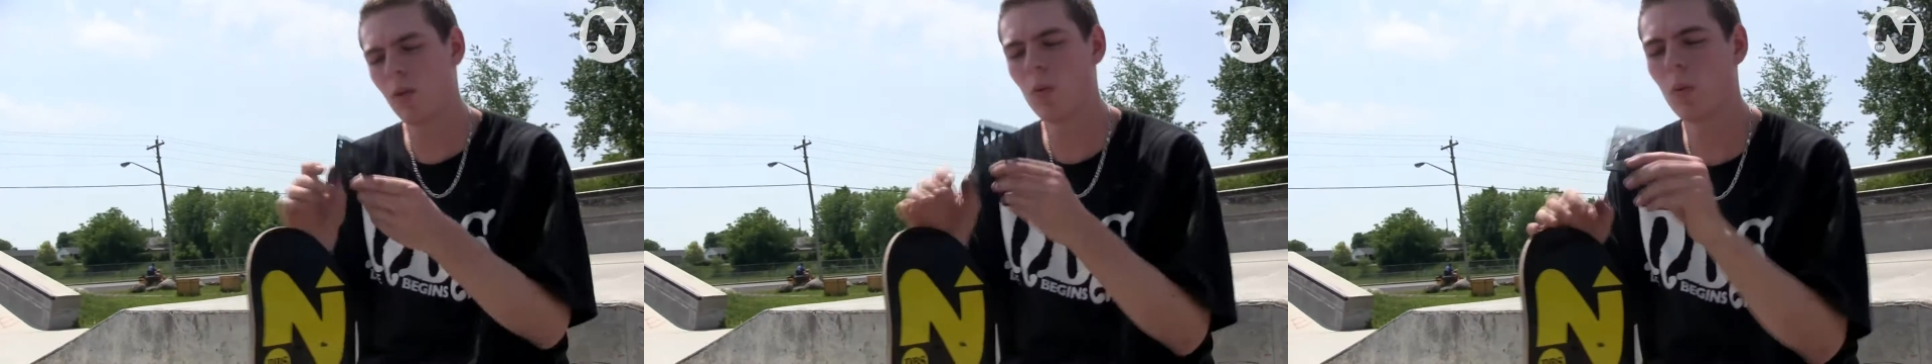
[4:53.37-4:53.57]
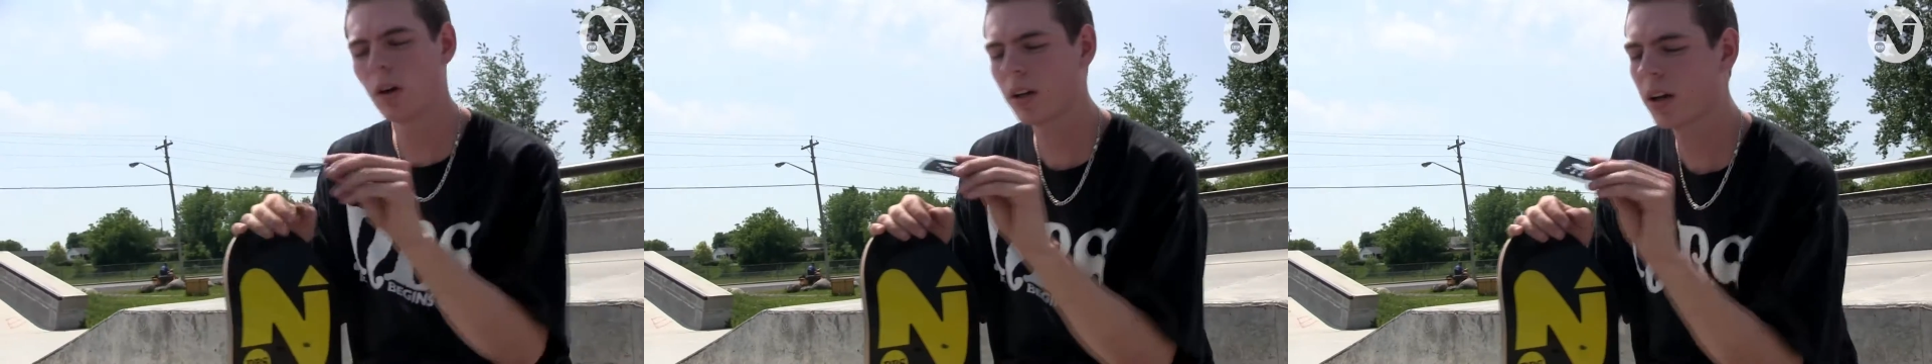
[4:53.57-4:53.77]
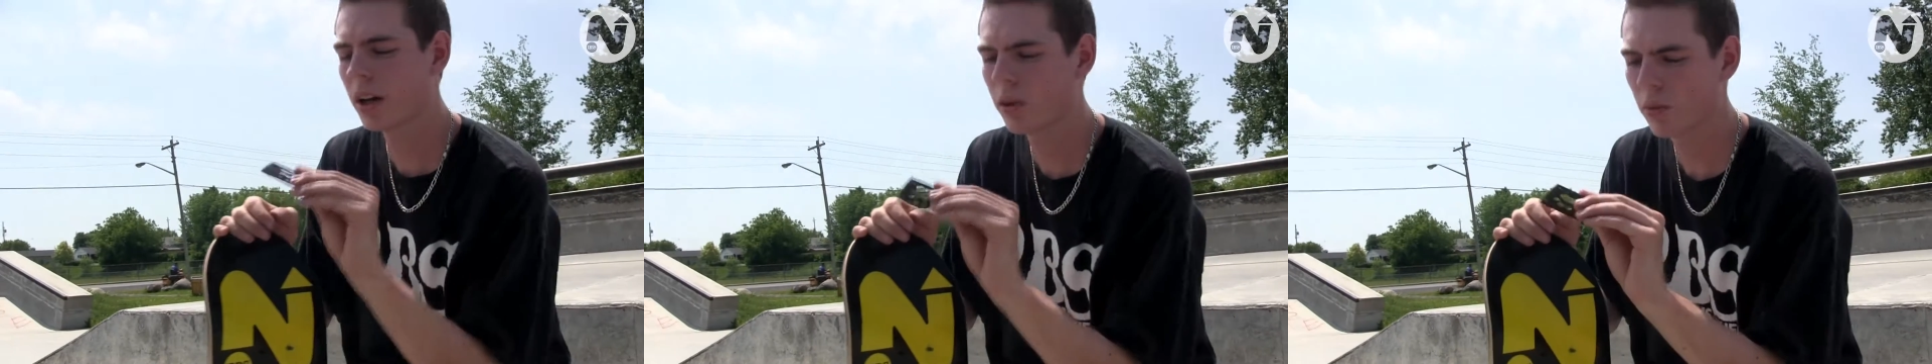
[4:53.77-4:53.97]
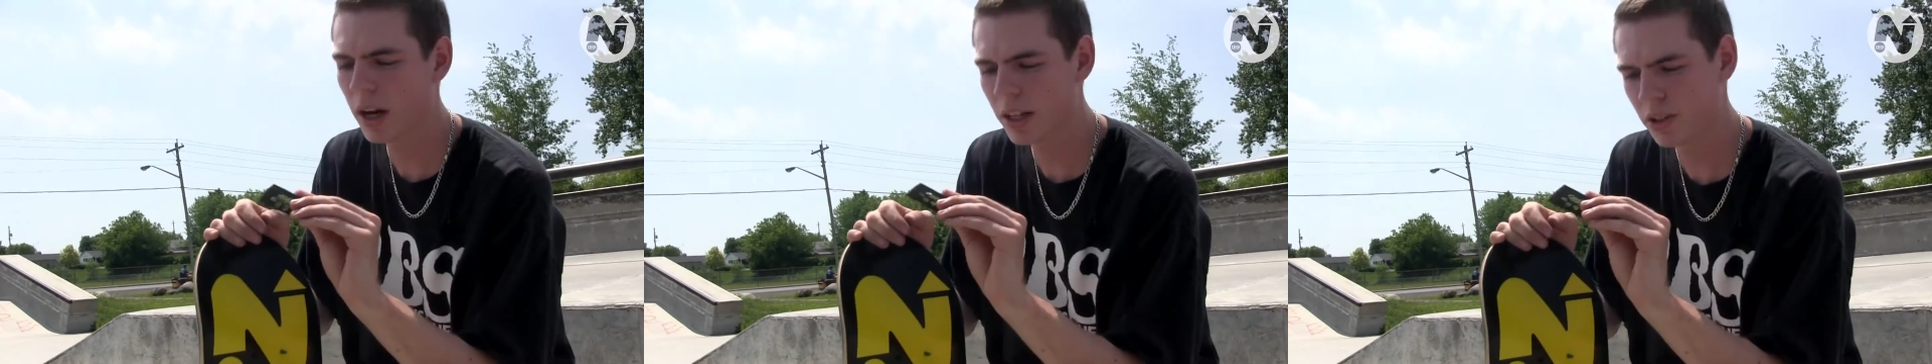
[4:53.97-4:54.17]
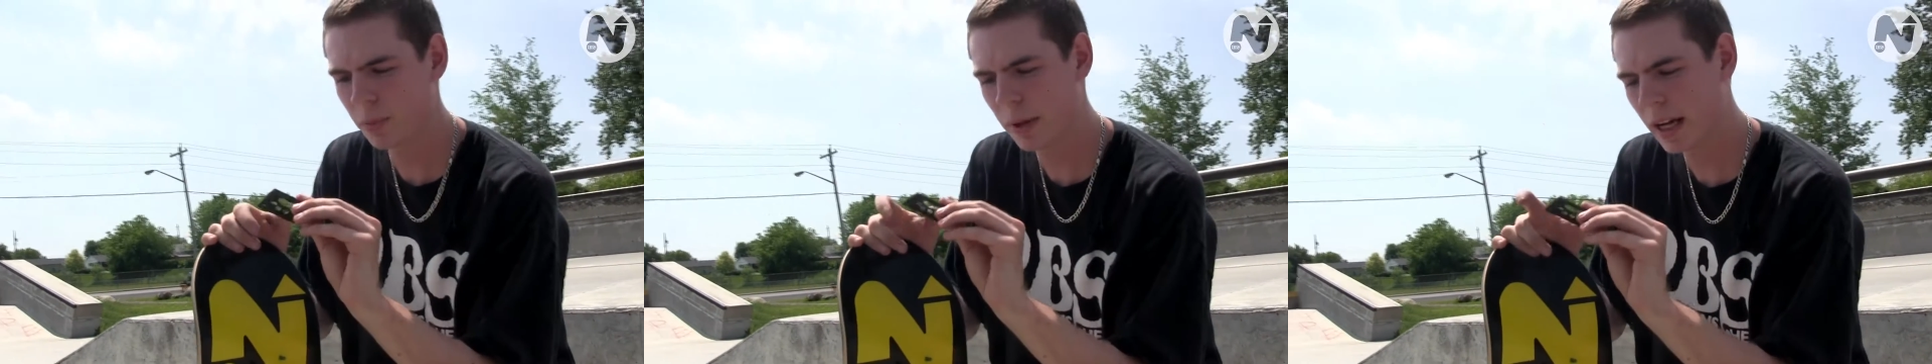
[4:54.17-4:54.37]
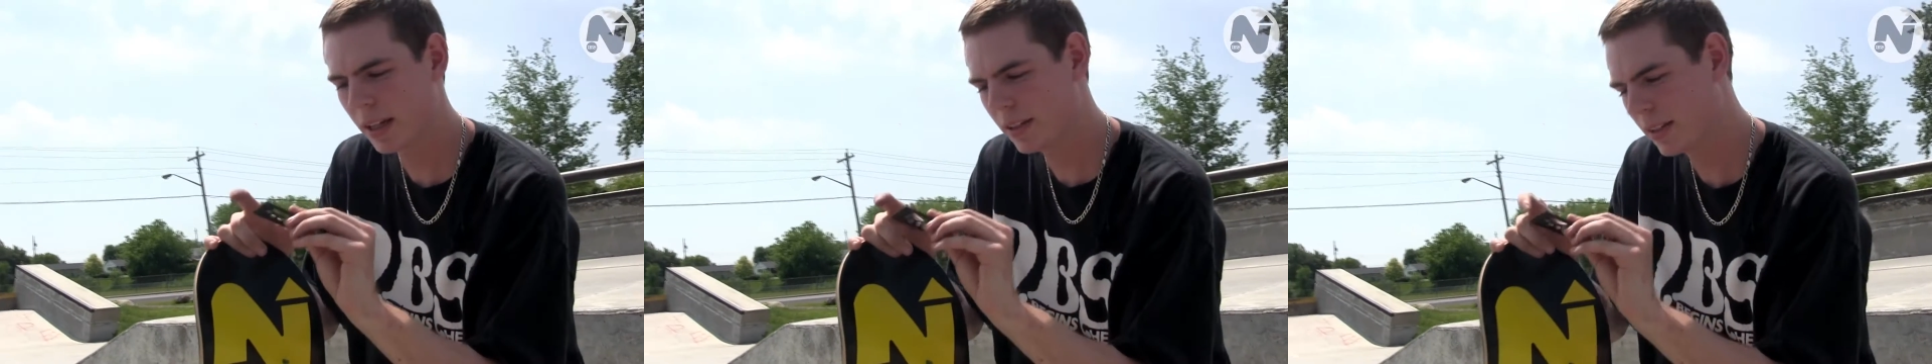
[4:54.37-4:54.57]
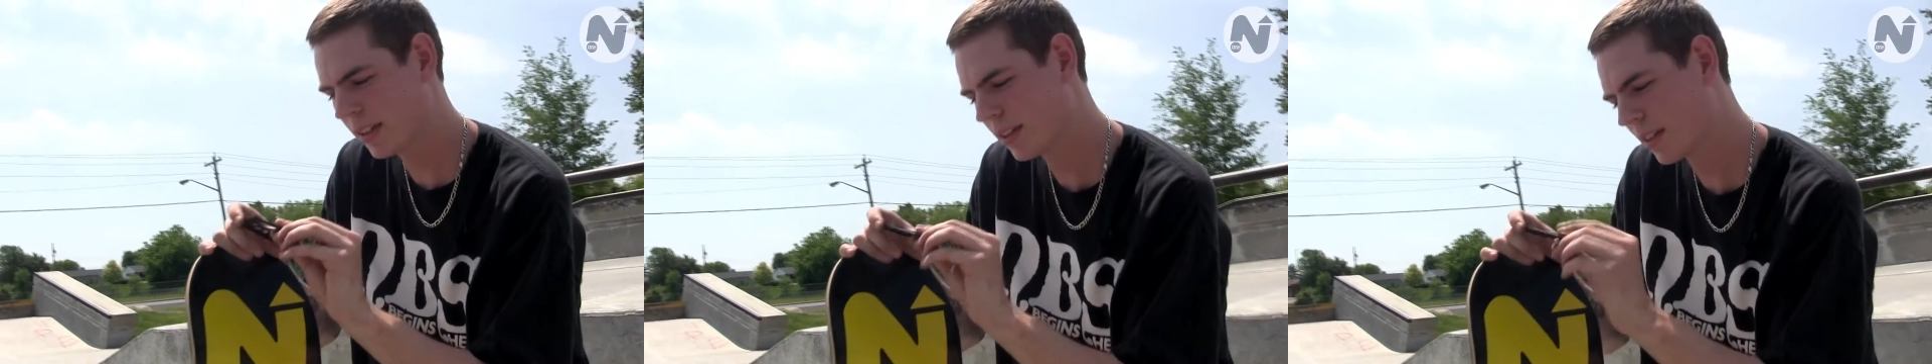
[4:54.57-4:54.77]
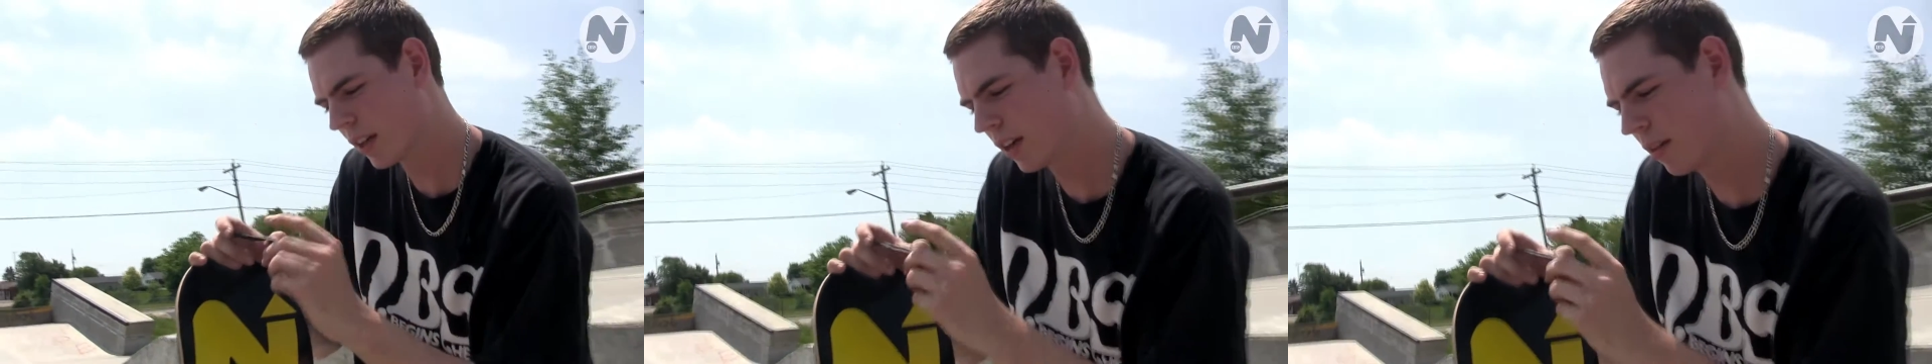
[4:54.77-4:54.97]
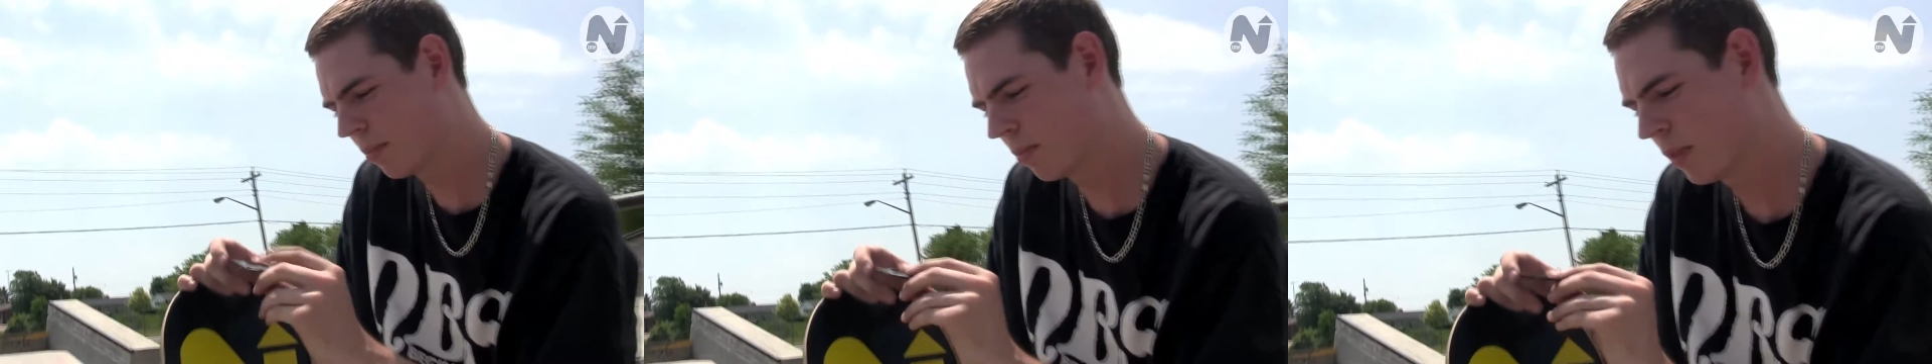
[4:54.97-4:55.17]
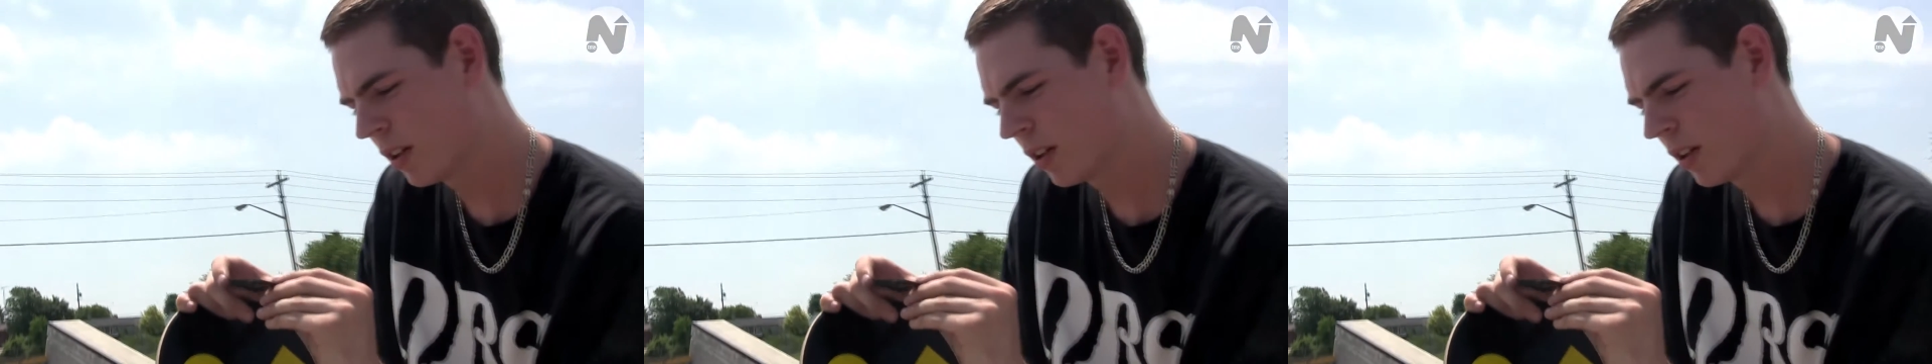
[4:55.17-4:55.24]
what kind of riser pads these are.